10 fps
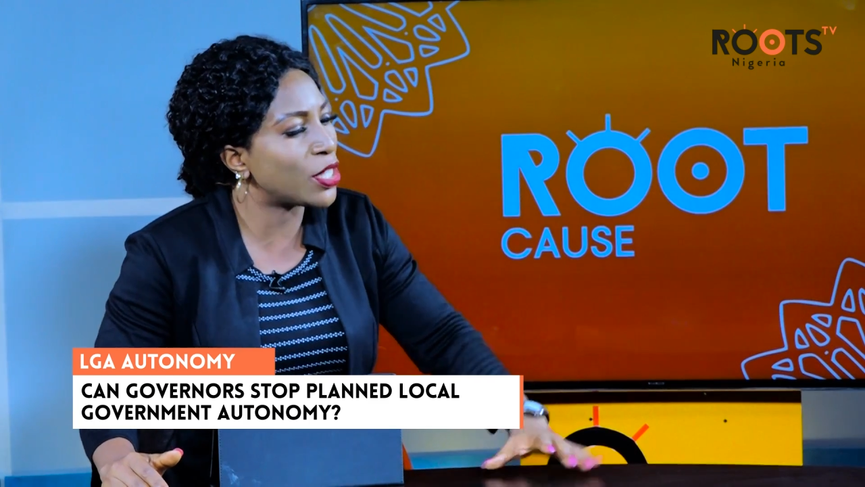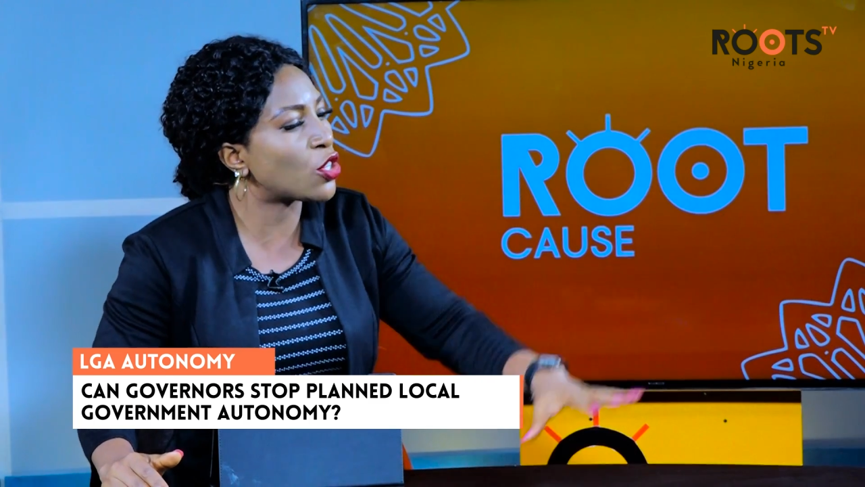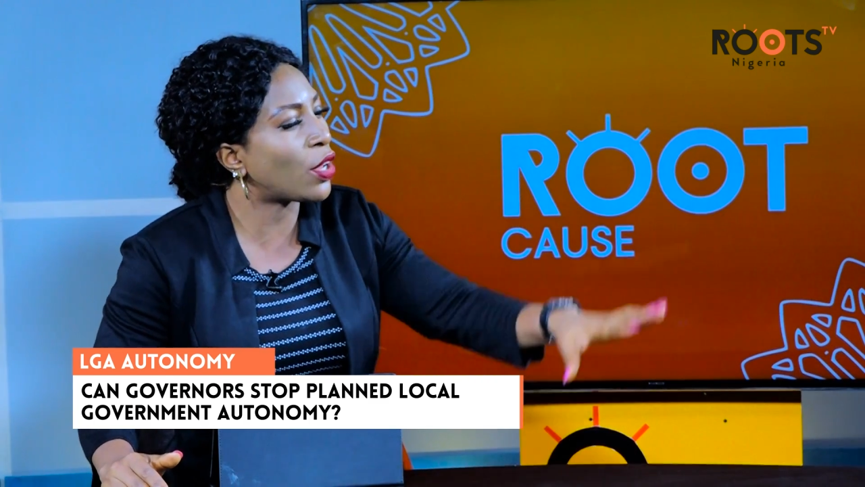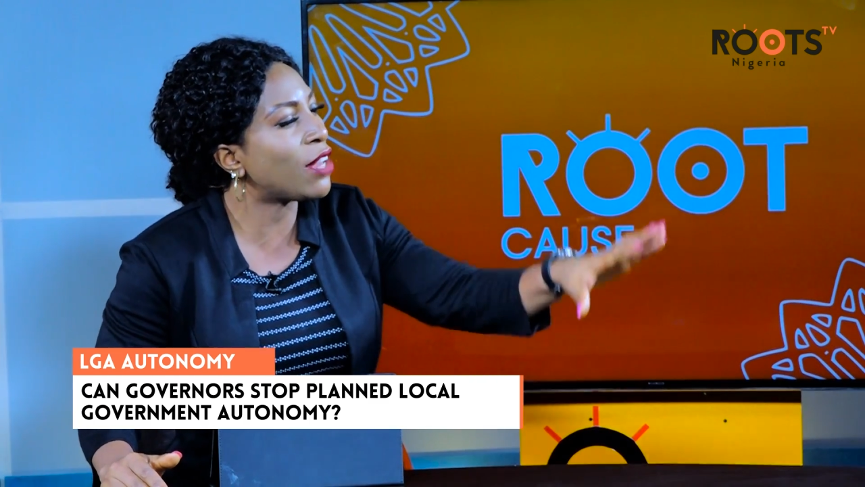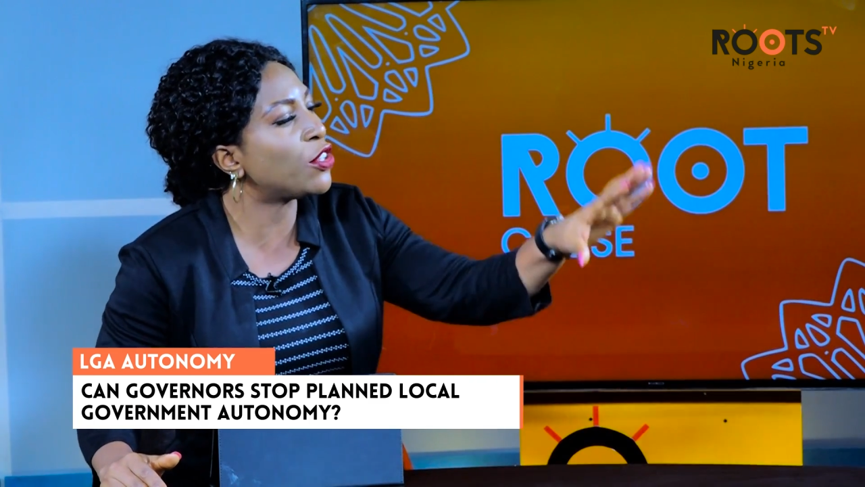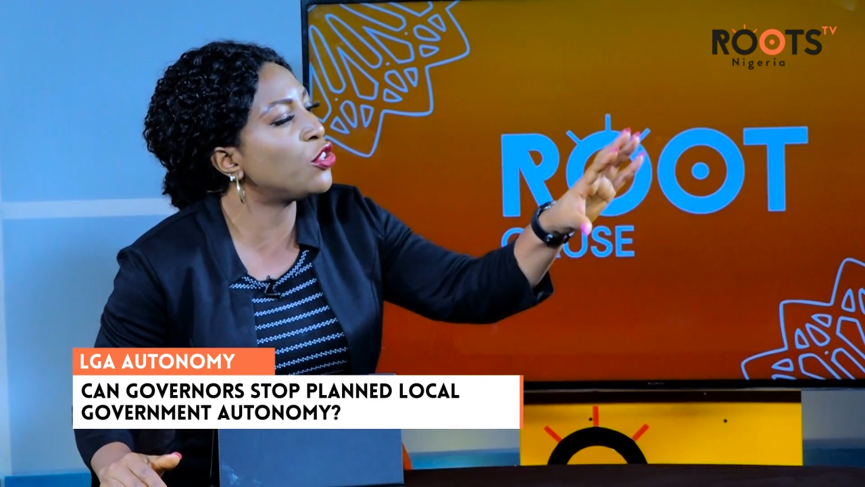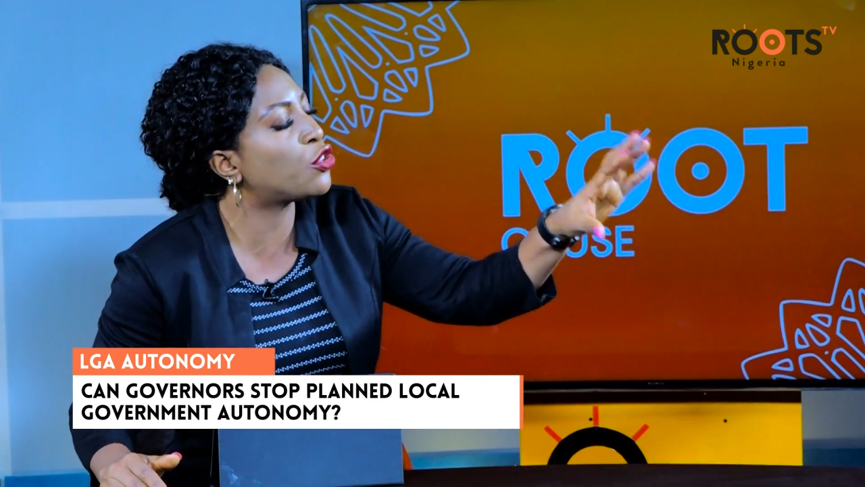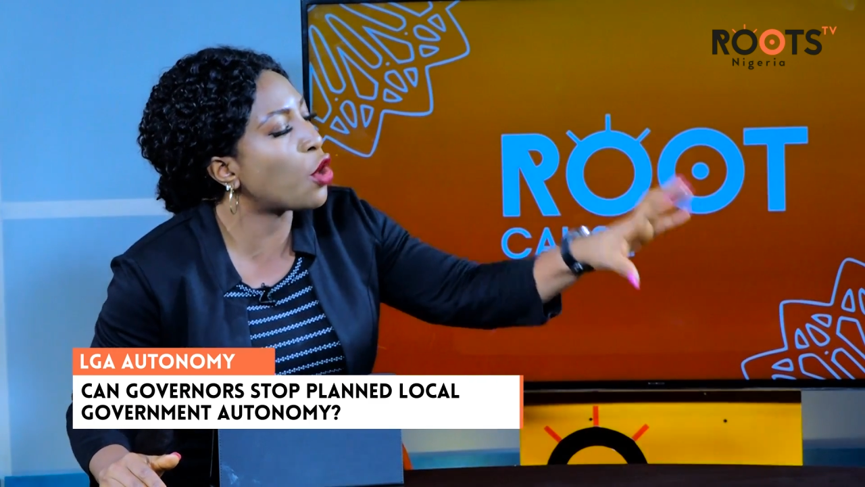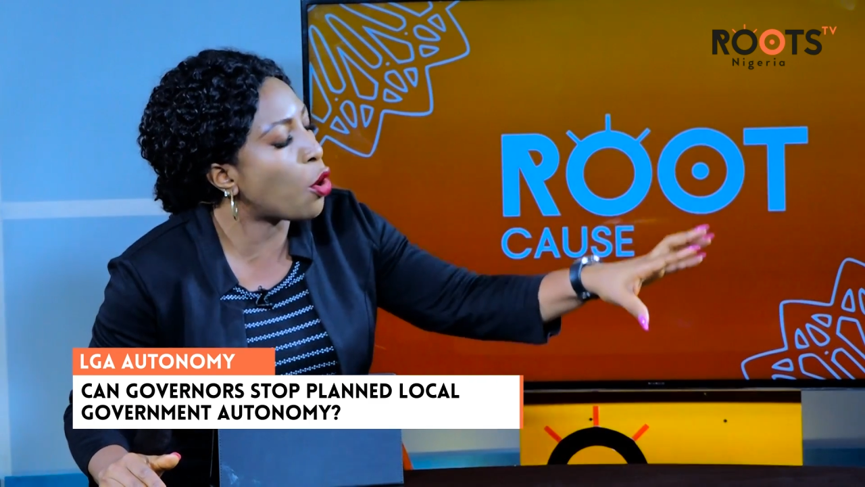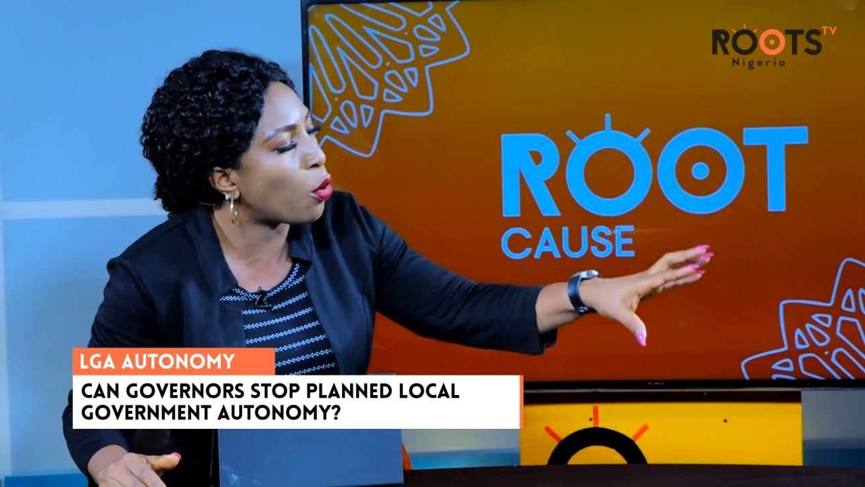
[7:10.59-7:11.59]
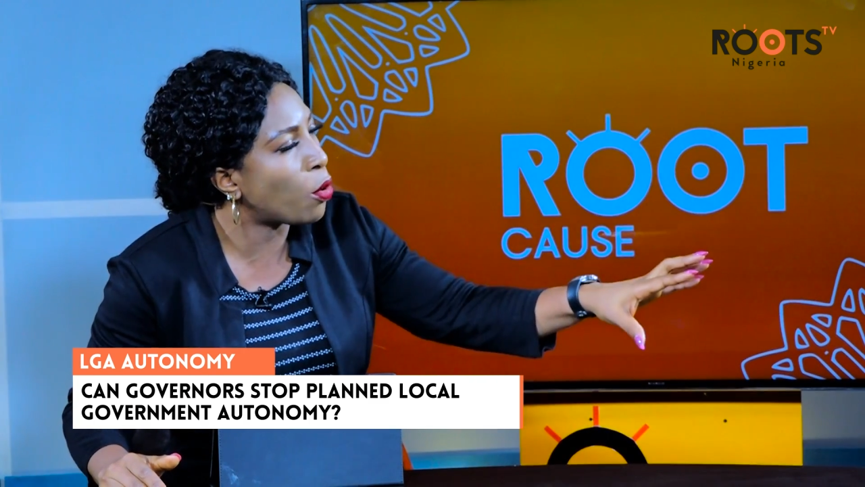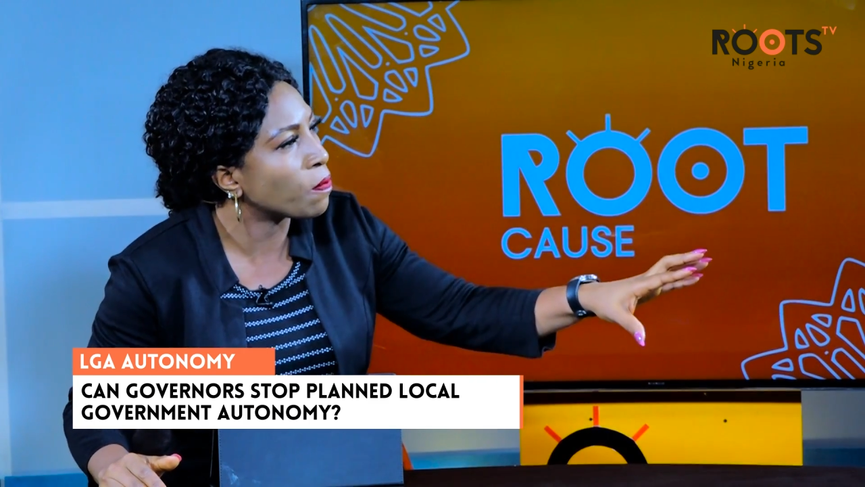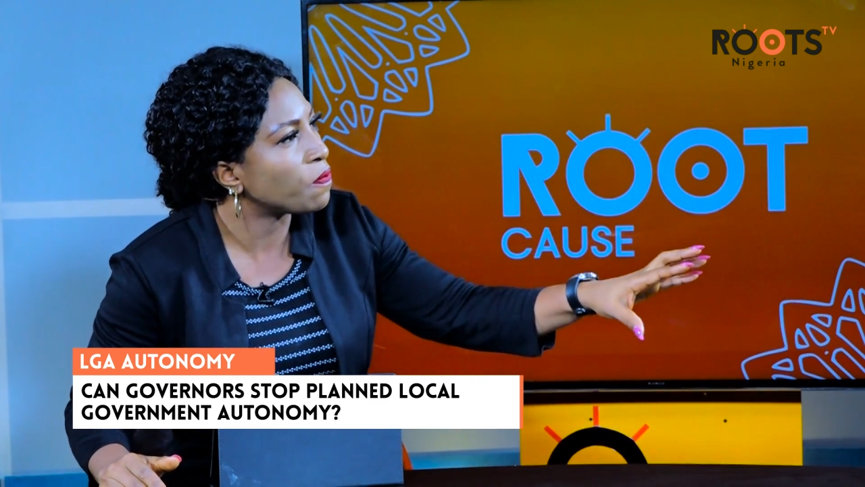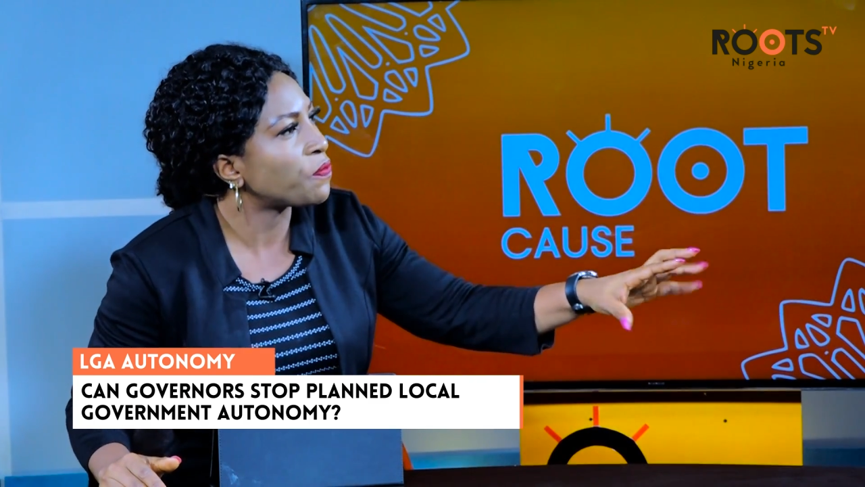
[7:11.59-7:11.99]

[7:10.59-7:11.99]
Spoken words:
So even though